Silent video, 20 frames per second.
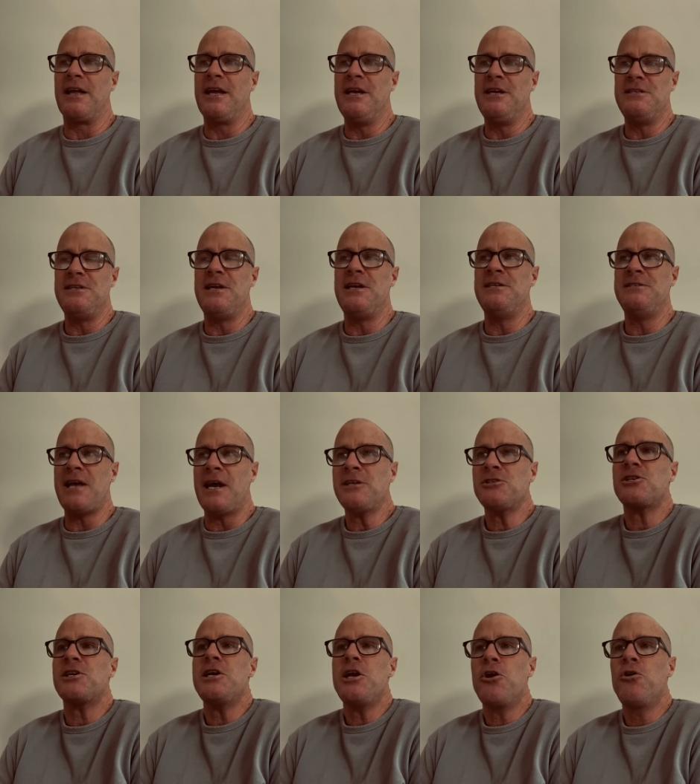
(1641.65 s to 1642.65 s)
He's
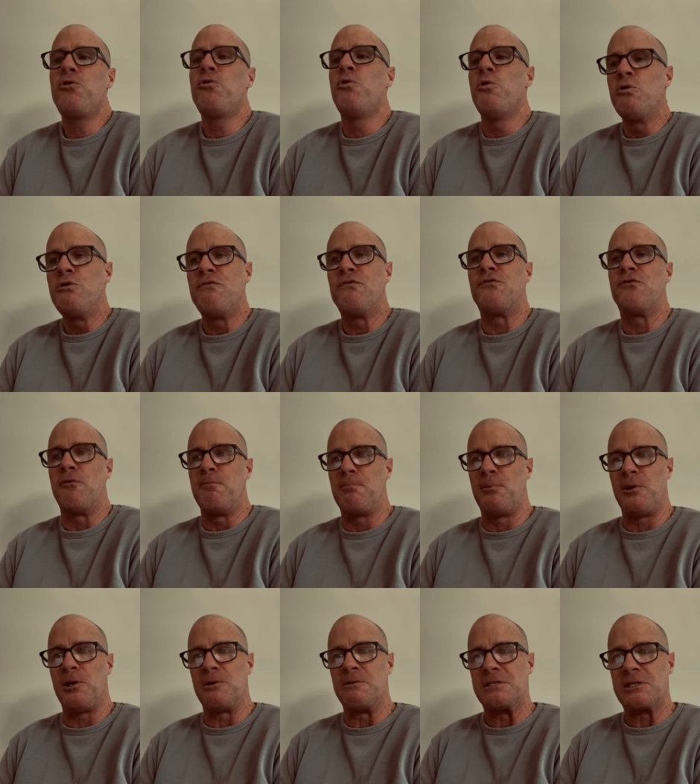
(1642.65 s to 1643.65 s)
actually a good footballer.